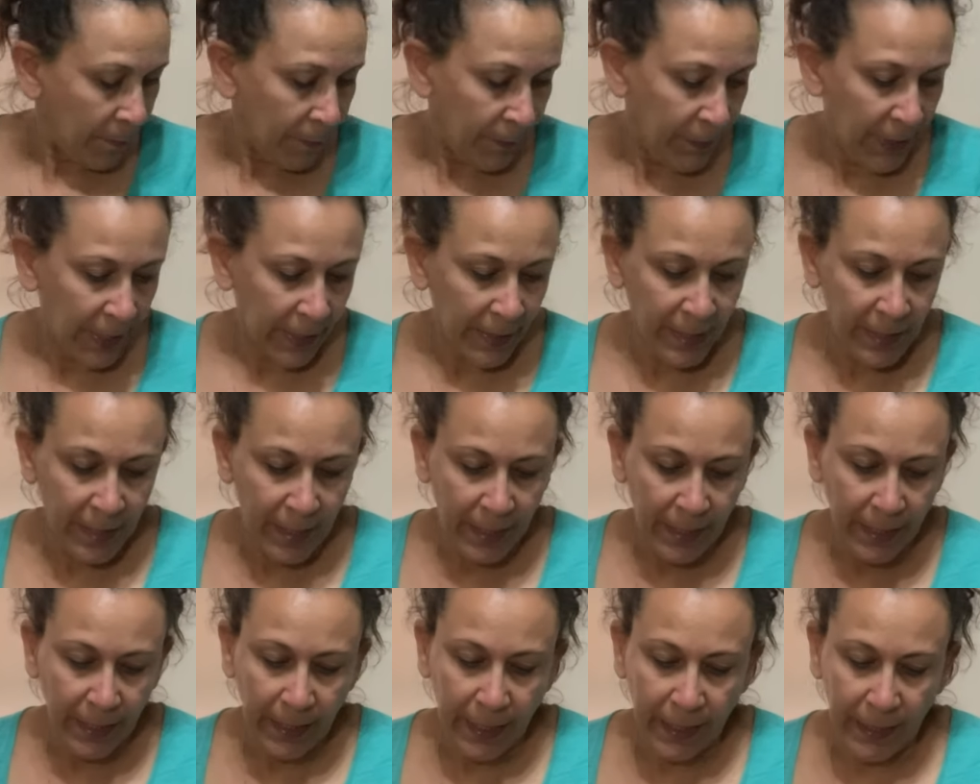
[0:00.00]
Next
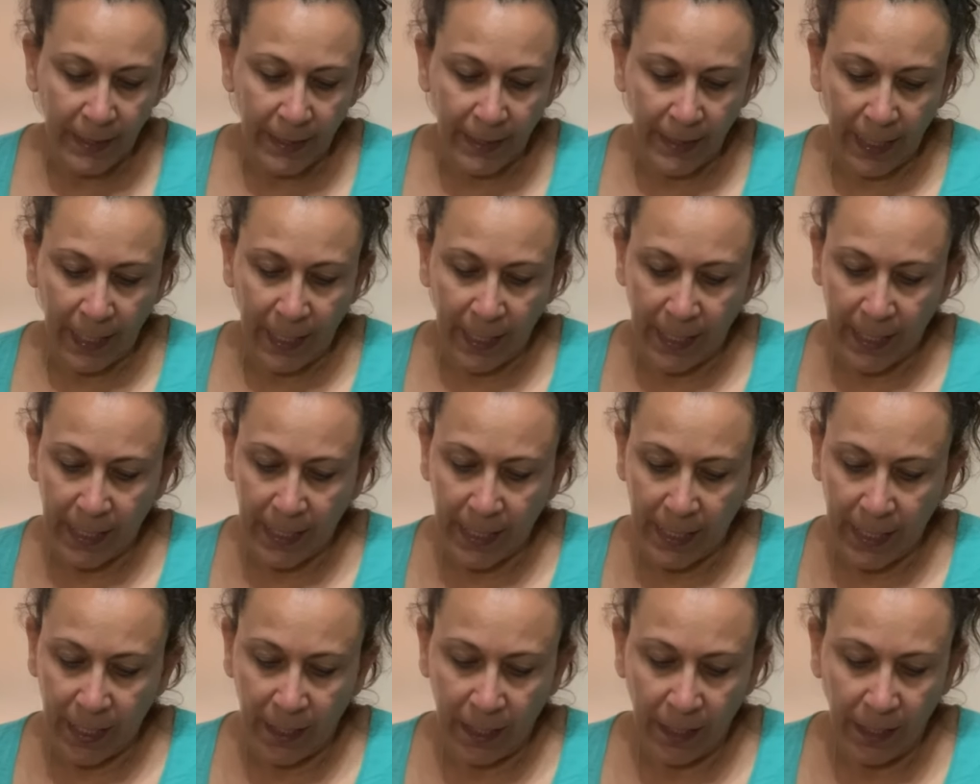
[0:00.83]
thing is
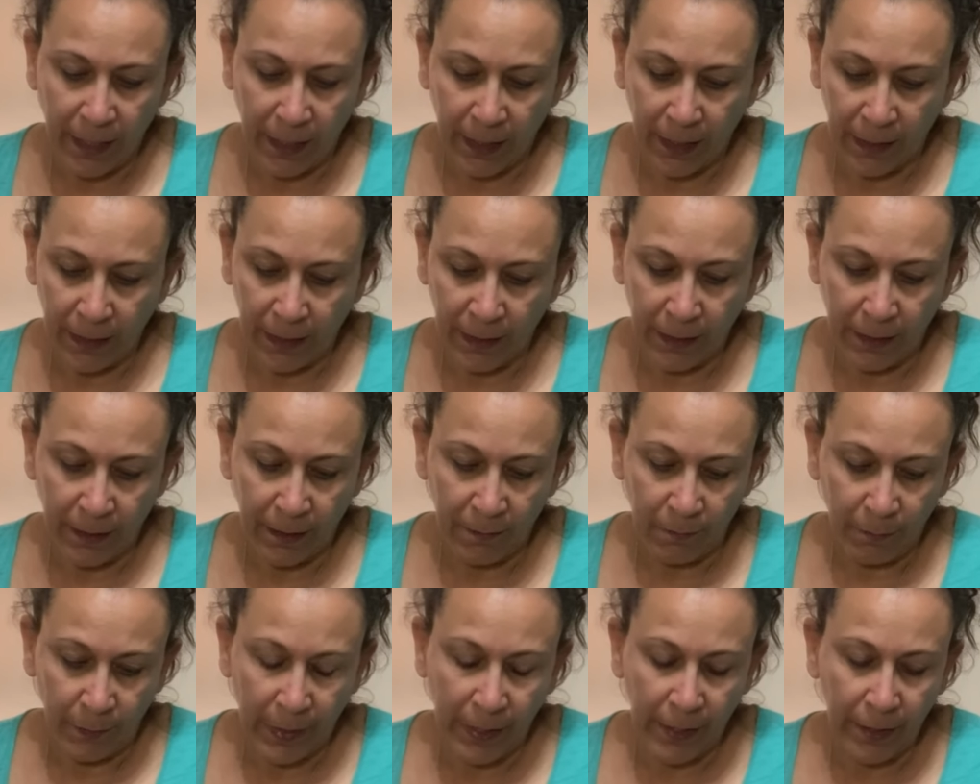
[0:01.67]
a
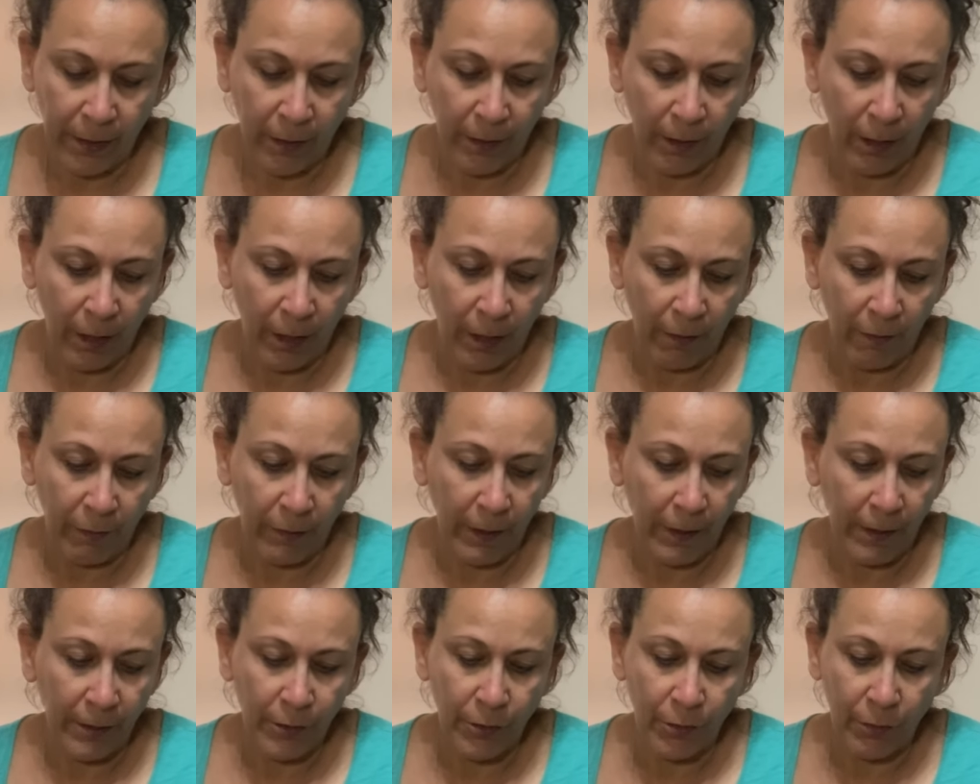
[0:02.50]
pair
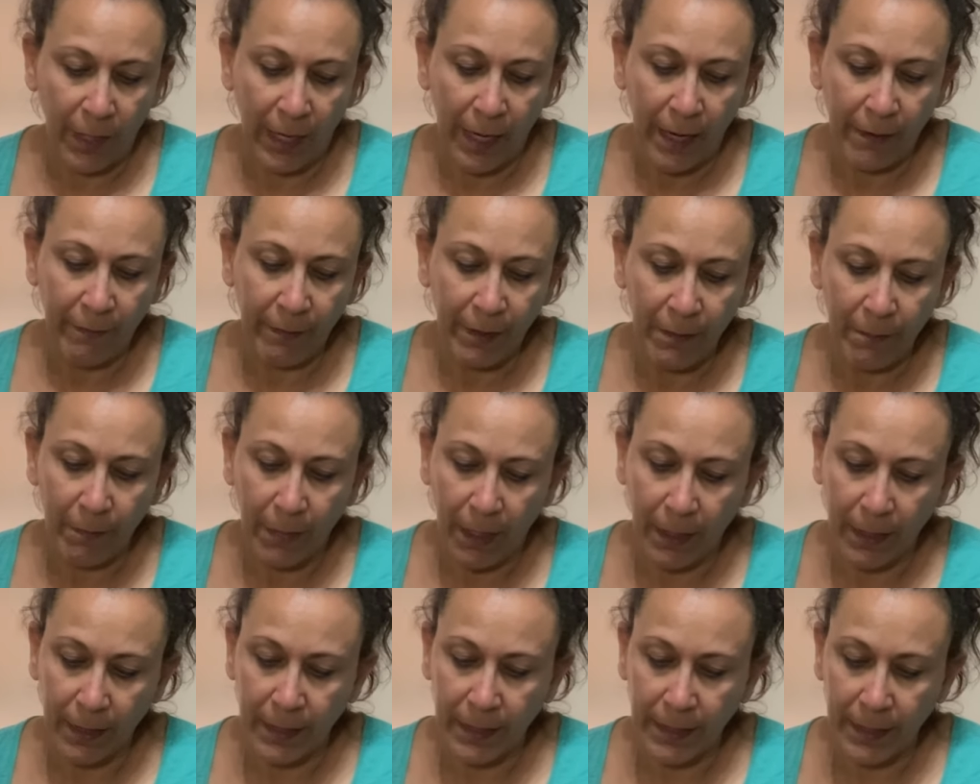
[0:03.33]
of driving
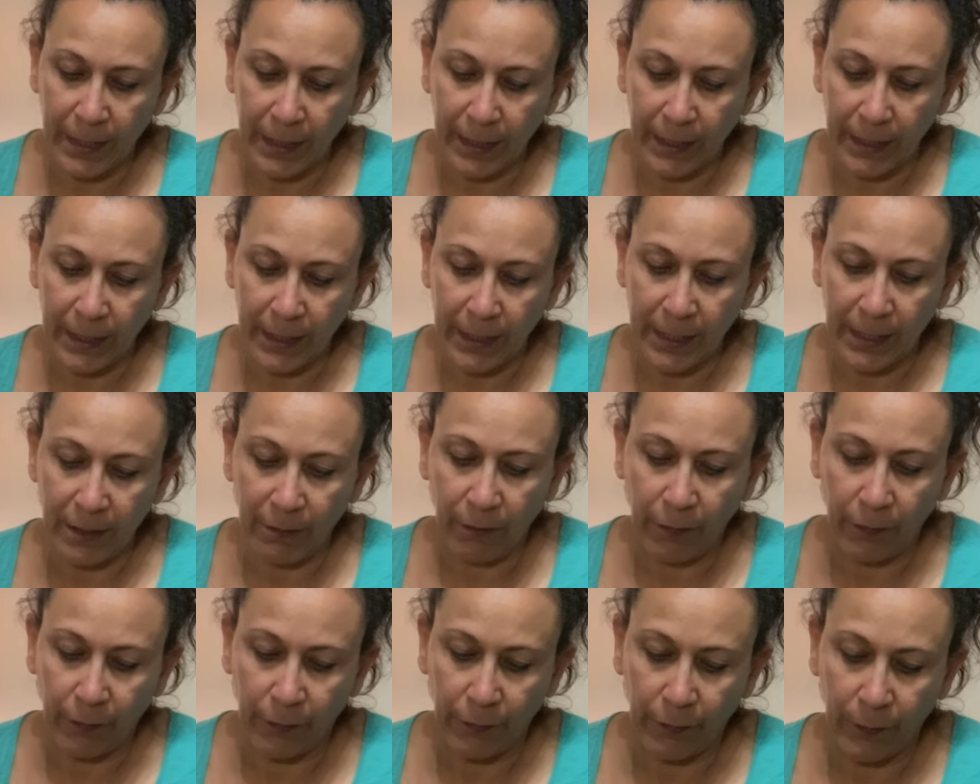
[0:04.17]
moccasins
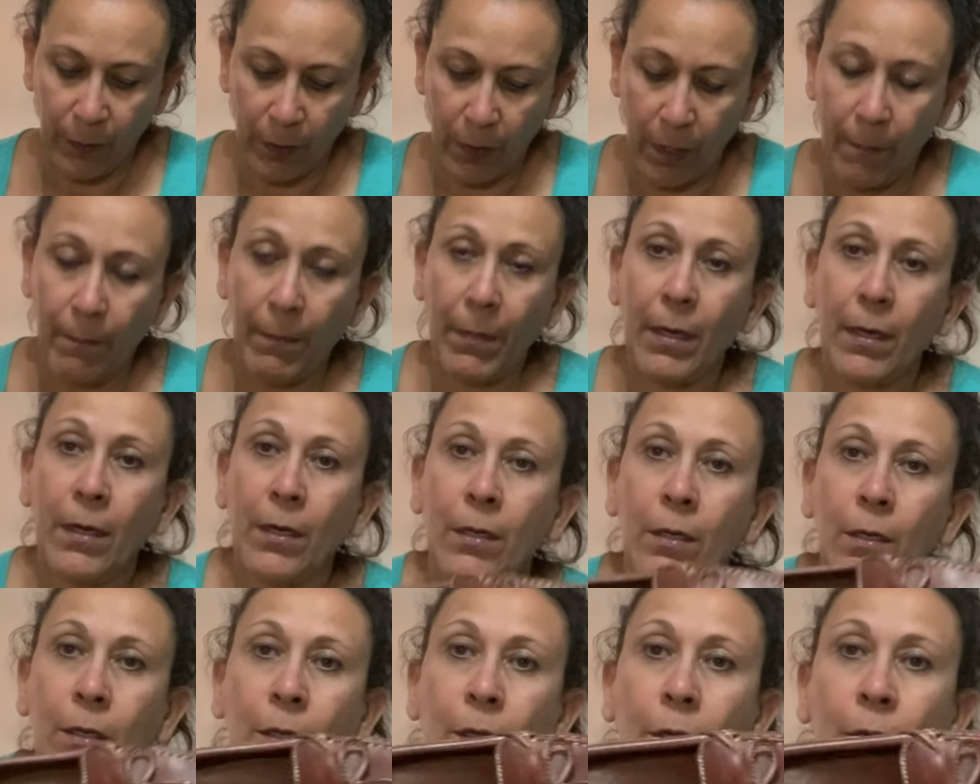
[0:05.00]
from
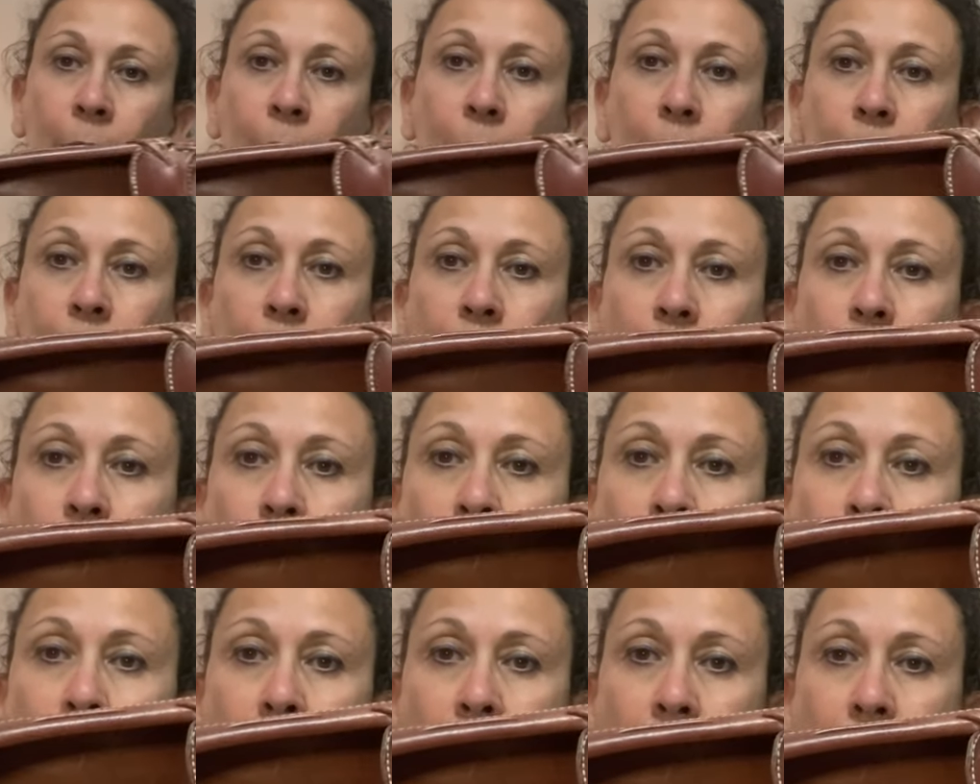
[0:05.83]
Cole
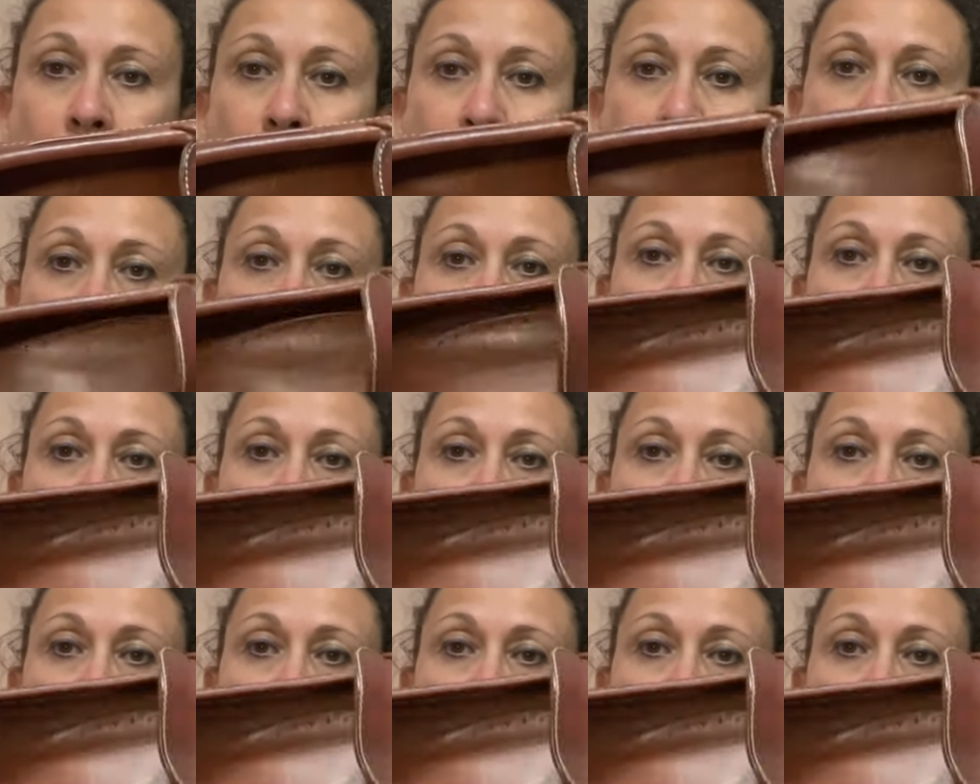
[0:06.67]
Haan.